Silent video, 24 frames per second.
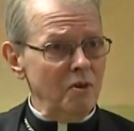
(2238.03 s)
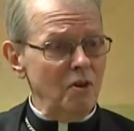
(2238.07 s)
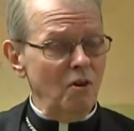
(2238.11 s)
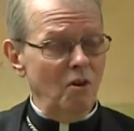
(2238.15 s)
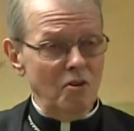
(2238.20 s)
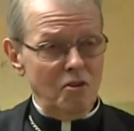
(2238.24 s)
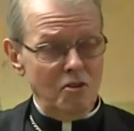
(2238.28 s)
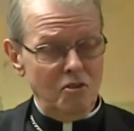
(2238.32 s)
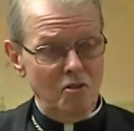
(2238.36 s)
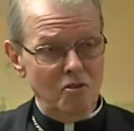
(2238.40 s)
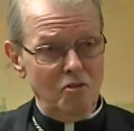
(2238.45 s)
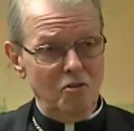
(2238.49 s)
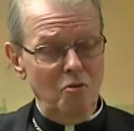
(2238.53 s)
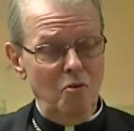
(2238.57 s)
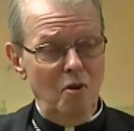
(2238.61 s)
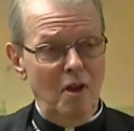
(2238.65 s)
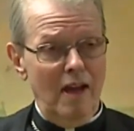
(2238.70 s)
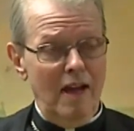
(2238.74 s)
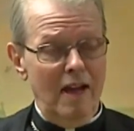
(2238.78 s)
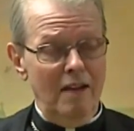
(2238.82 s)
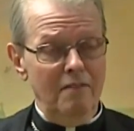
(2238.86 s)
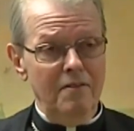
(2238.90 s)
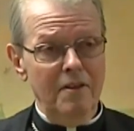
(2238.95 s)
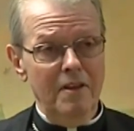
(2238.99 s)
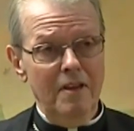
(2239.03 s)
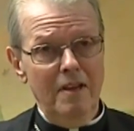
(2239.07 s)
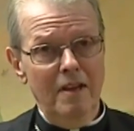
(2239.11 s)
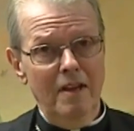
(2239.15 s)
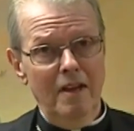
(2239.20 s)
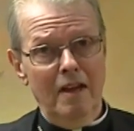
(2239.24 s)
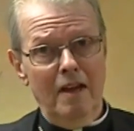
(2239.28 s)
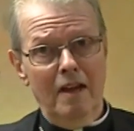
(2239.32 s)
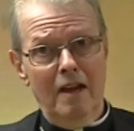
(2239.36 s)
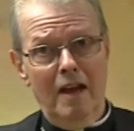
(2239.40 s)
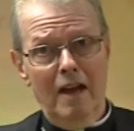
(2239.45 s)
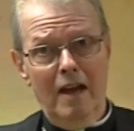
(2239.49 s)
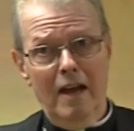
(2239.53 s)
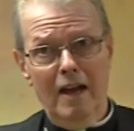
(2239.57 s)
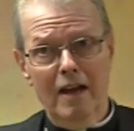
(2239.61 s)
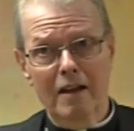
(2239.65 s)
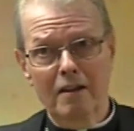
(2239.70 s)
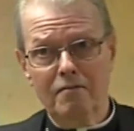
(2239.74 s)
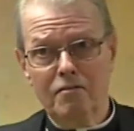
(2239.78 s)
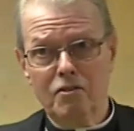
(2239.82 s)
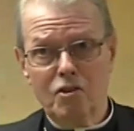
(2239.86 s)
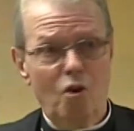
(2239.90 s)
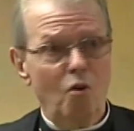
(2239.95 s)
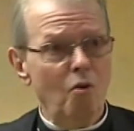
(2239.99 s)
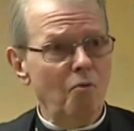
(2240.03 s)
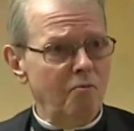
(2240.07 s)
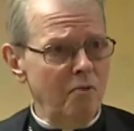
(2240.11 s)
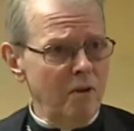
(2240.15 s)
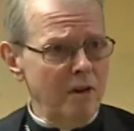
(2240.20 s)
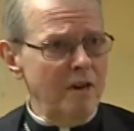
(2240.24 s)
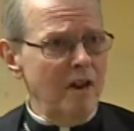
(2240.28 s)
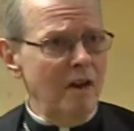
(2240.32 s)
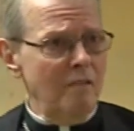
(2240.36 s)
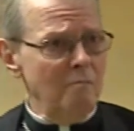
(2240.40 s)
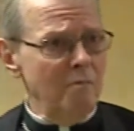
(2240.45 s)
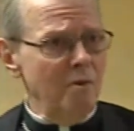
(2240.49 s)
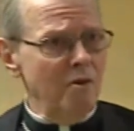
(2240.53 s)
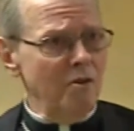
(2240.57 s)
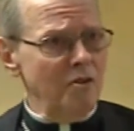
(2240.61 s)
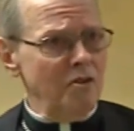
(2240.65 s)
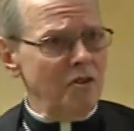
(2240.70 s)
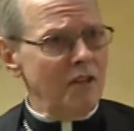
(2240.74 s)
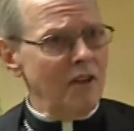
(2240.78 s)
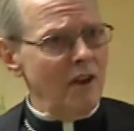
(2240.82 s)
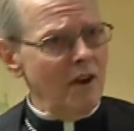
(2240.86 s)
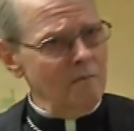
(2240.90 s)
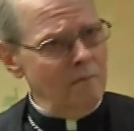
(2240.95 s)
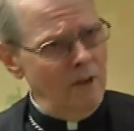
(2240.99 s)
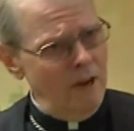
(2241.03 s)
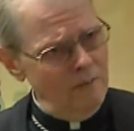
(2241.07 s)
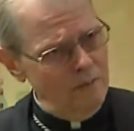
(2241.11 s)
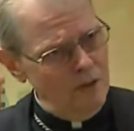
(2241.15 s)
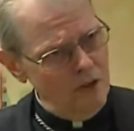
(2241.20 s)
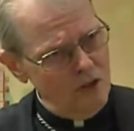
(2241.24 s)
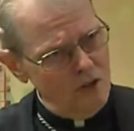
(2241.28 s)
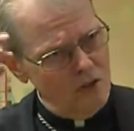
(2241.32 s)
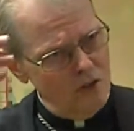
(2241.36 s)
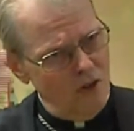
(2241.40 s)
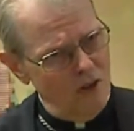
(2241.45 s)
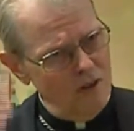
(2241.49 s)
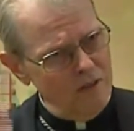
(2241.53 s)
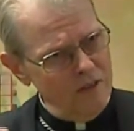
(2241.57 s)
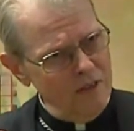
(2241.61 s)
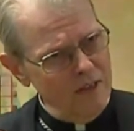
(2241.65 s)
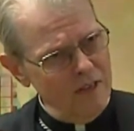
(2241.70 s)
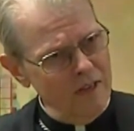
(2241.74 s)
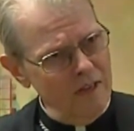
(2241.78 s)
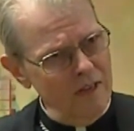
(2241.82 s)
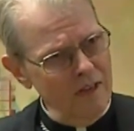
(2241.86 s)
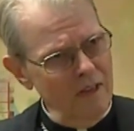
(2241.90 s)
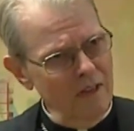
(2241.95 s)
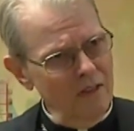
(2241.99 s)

We also do have uh, toll-free numbers that are published on the,